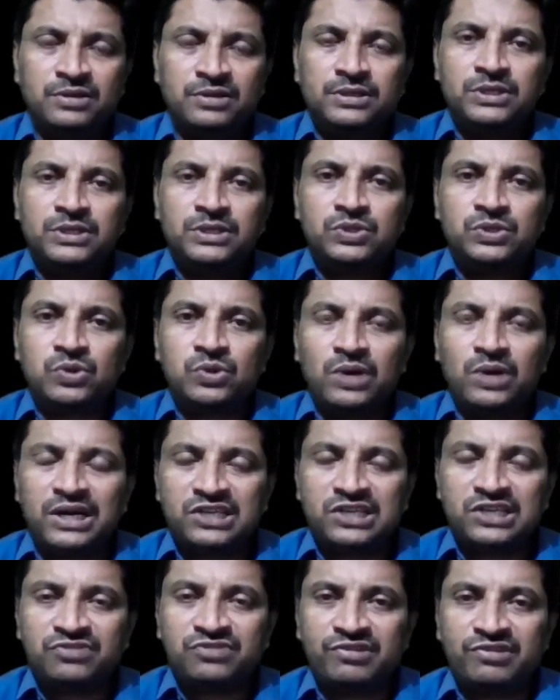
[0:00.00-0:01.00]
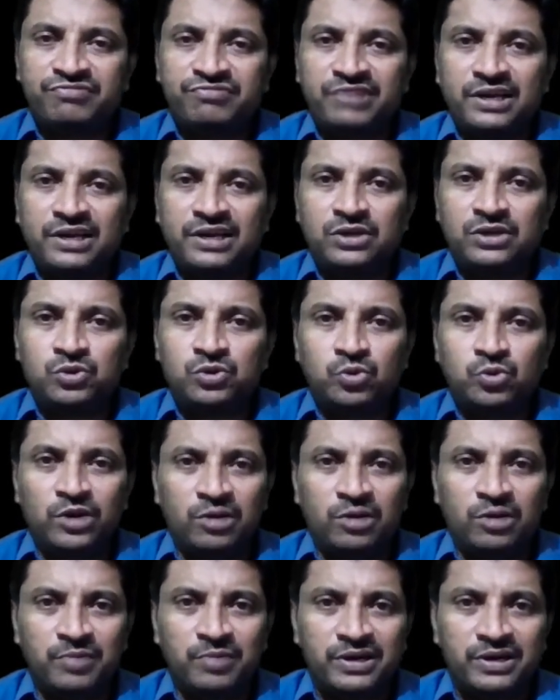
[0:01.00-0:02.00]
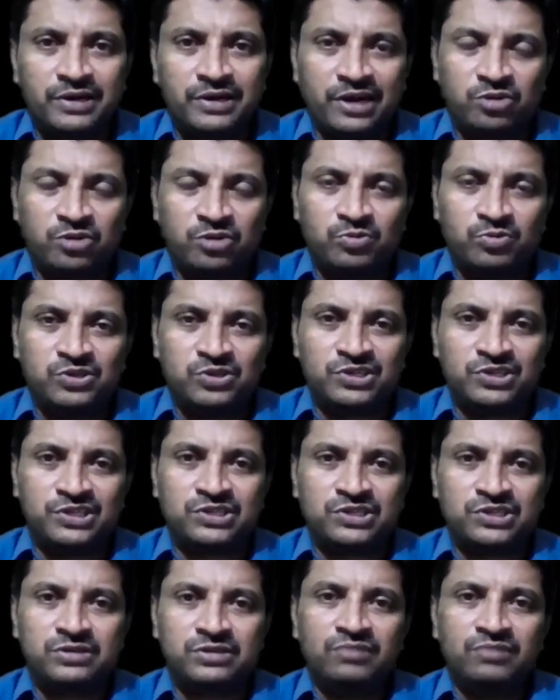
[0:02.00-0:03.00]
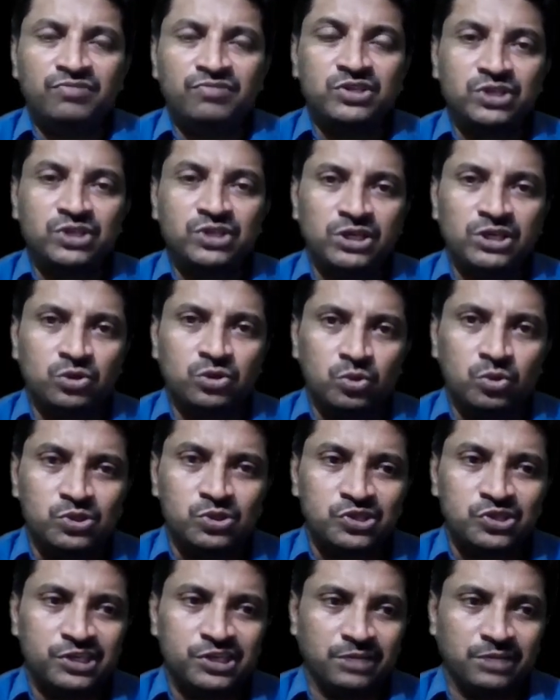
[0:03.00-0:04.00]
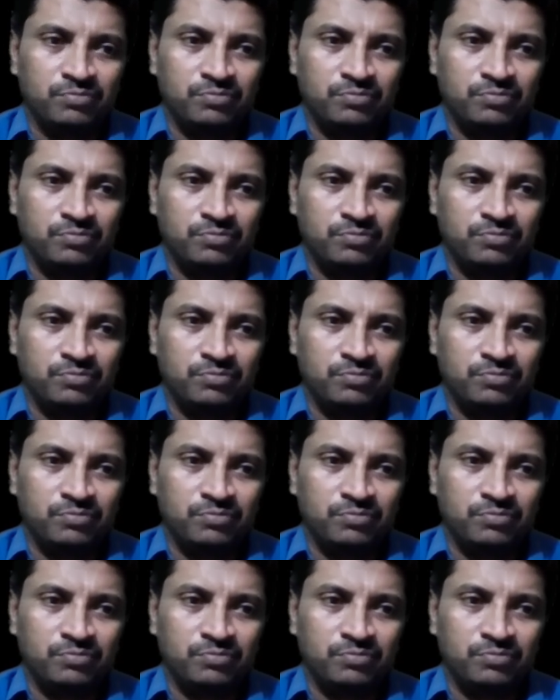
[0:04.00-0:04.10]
So let us verify 2 element attribute sets which includes D.